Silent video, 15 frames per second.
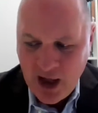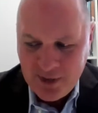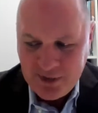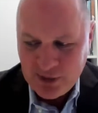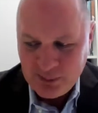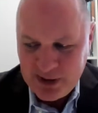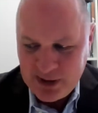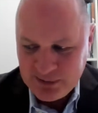I
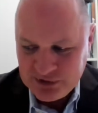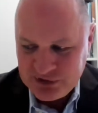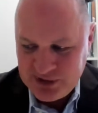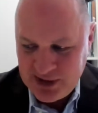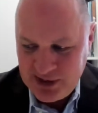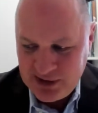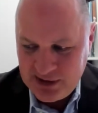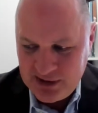think the big
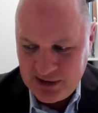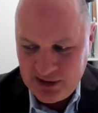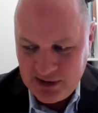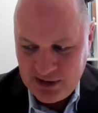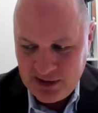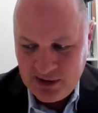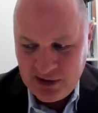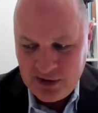mistake
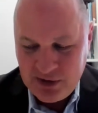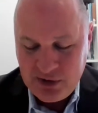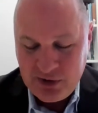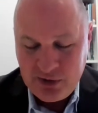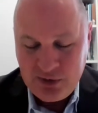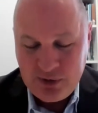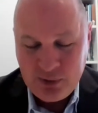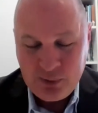
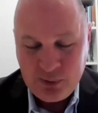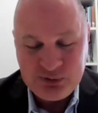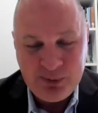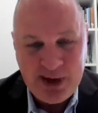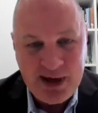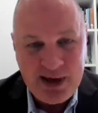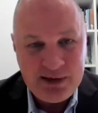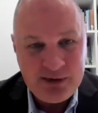that was
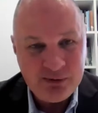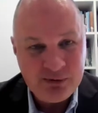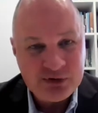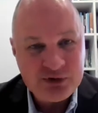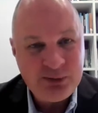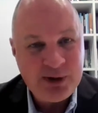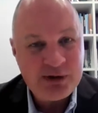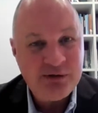made in
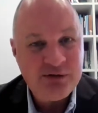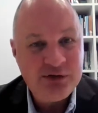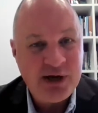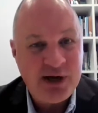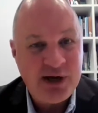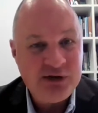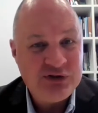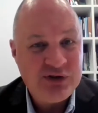respect of
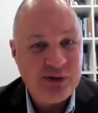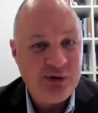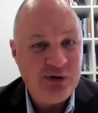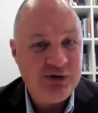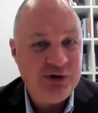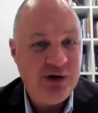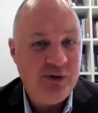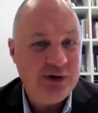China's
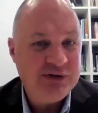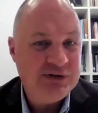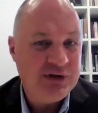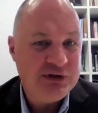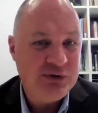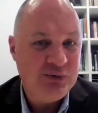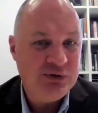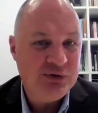WTO
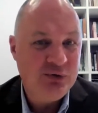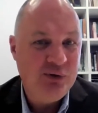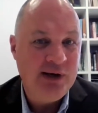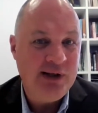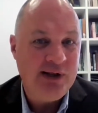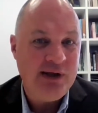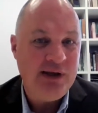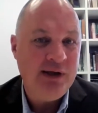accession was
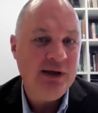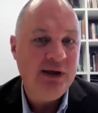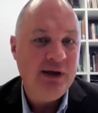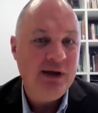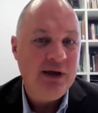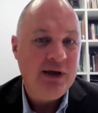really